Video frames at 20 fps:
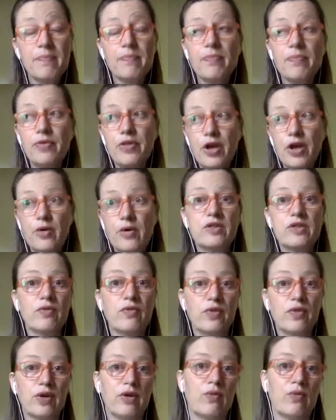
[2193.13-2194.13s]
Those have
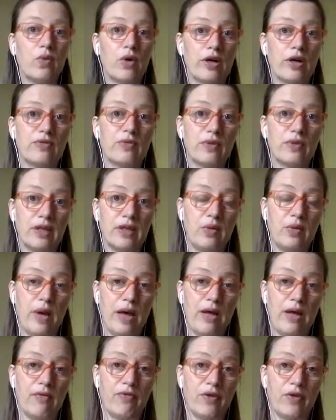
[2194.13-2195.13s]
worked really
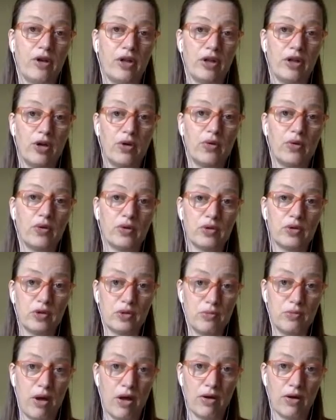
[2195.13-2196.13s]
well for local
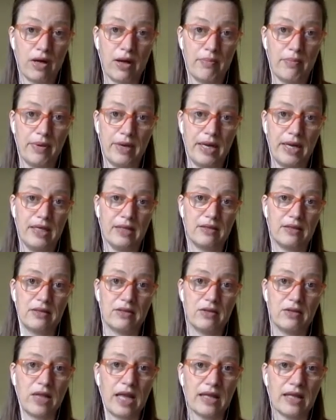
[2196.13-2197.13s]
small companies.
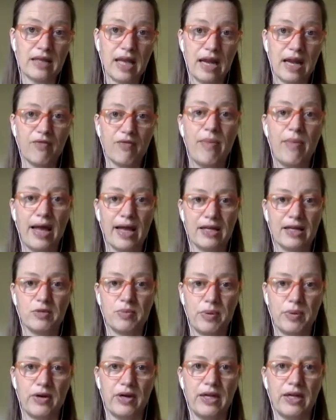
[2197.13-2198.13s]
So that's kind of my
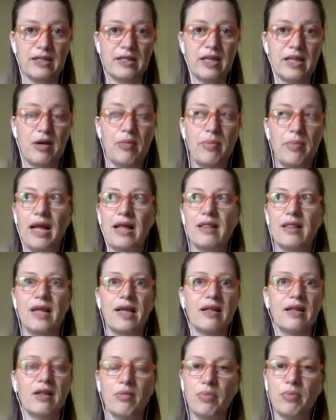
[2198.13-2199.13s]
experience there, but I
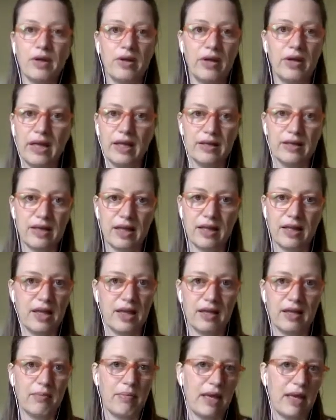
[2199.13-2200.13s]
think they're brilliant. I
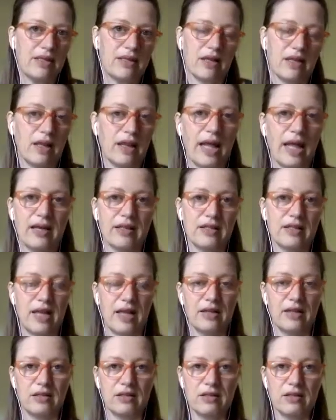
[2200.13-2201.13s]
think it makes a lot of
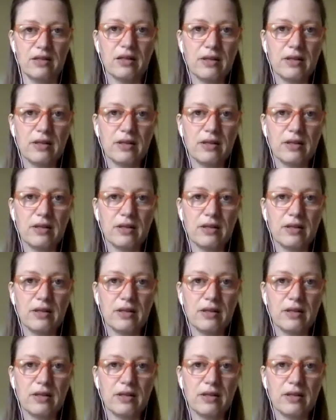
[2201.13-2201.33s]
sense.